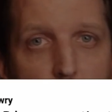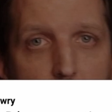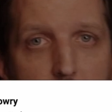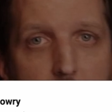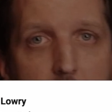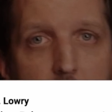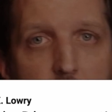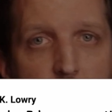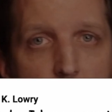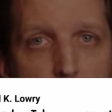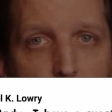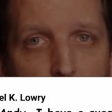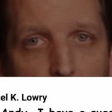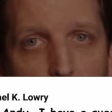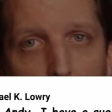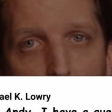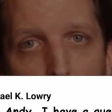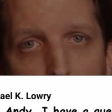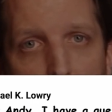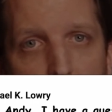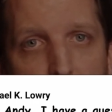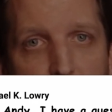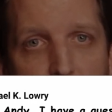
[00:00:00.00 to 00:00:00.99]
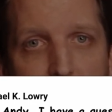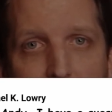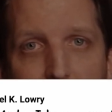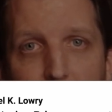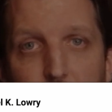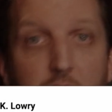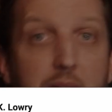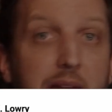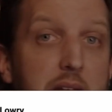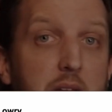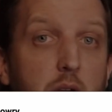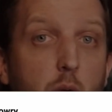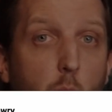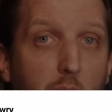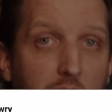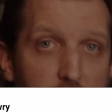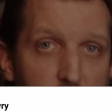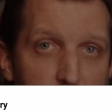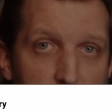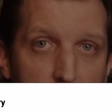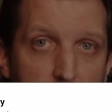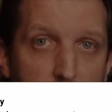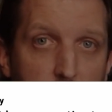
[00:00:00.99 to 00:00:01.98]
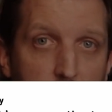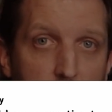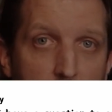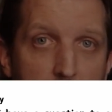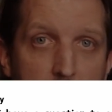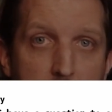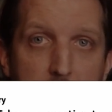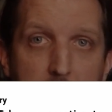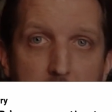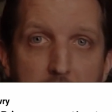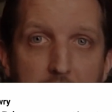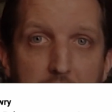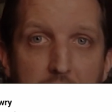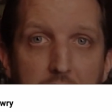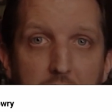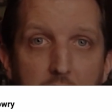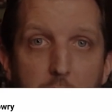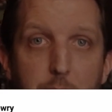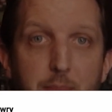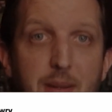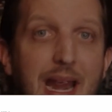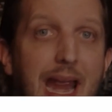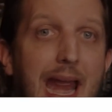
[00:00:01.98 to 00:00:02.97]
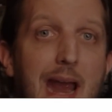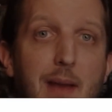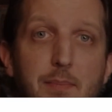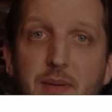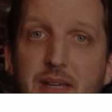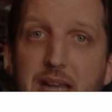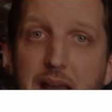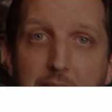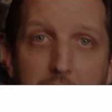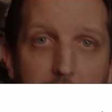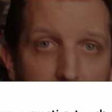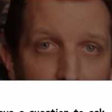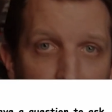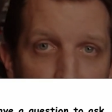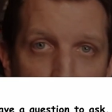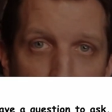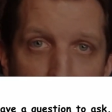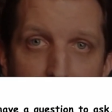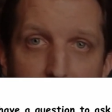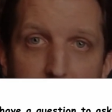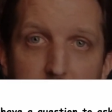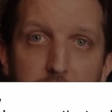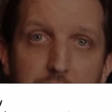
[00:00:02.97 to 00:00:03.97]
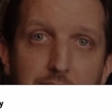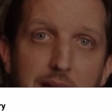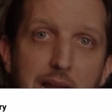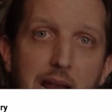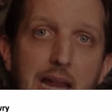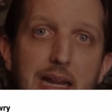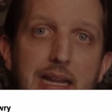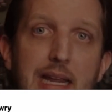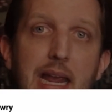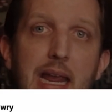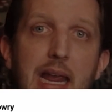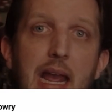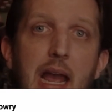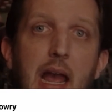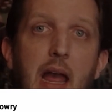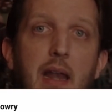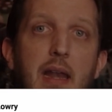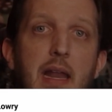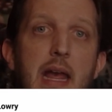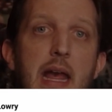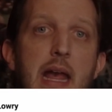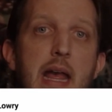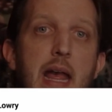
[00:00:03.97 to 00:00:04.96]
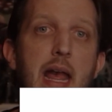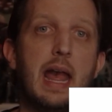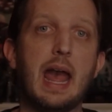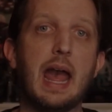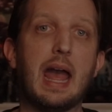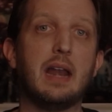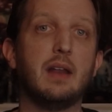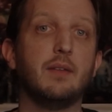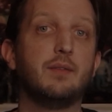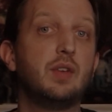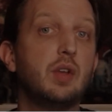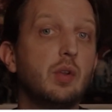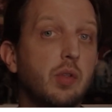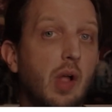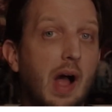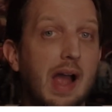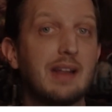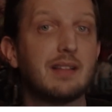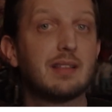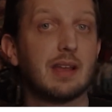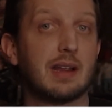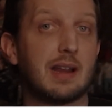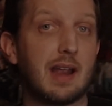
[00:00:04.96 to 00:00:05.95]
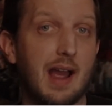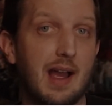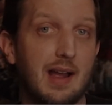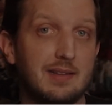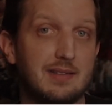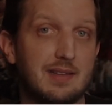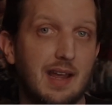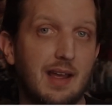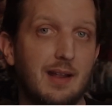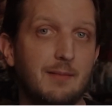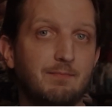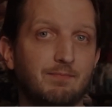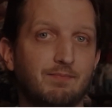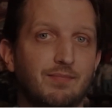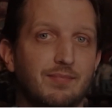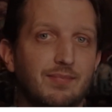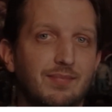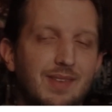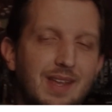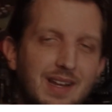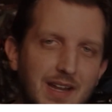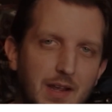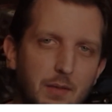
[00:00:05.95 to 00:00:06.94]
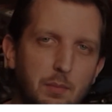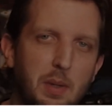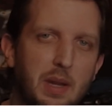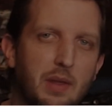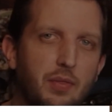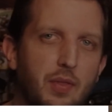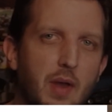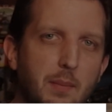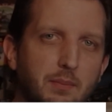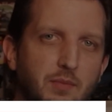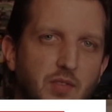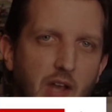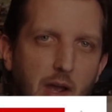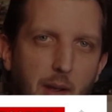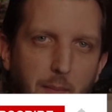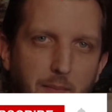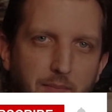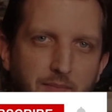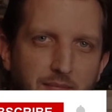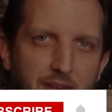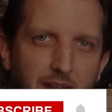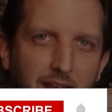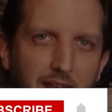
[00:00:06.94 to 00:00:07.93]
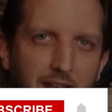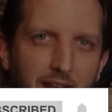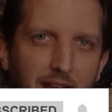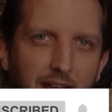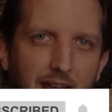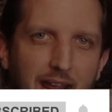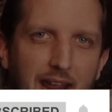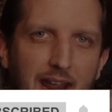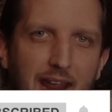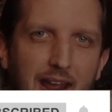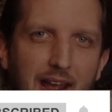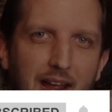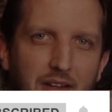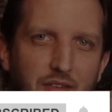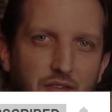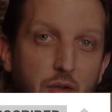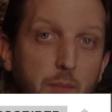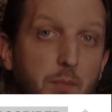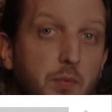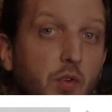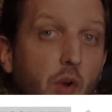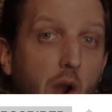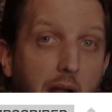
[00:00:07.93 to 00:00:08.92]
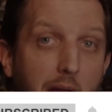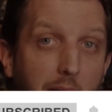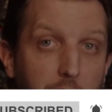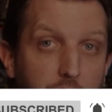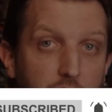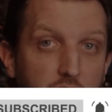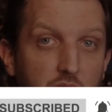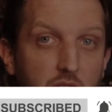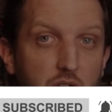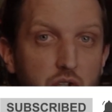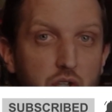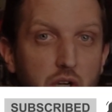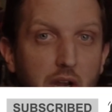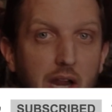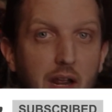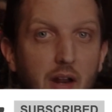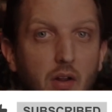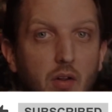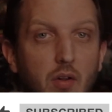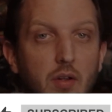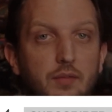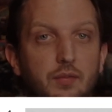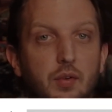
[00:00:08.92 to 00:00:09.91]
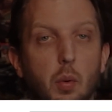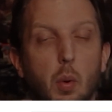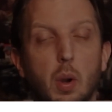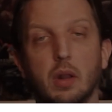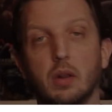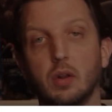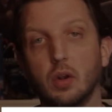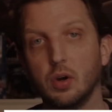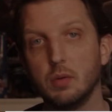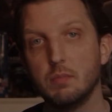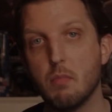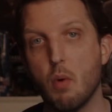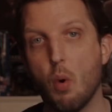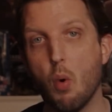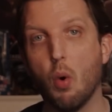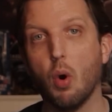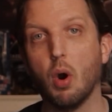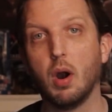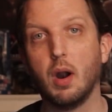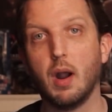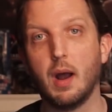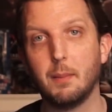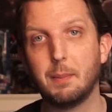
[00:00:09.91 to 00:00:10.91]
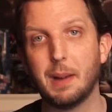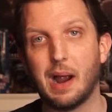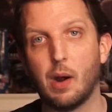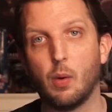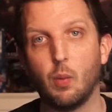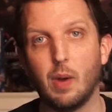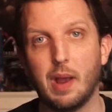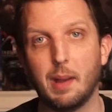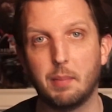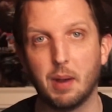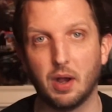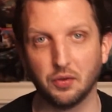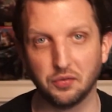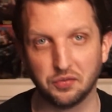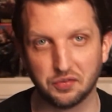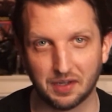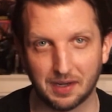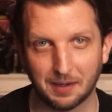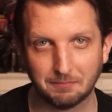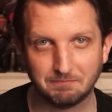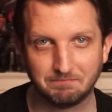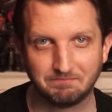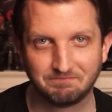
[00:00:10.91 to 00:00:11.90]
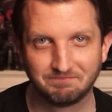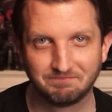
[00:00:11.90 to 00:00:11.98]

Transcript: a comment below if you have any questions, and I'd be happy to answer anything I can. And if you like the content, then give me a thumbs up and subscribe to the channel if you want to learn more about web hosting.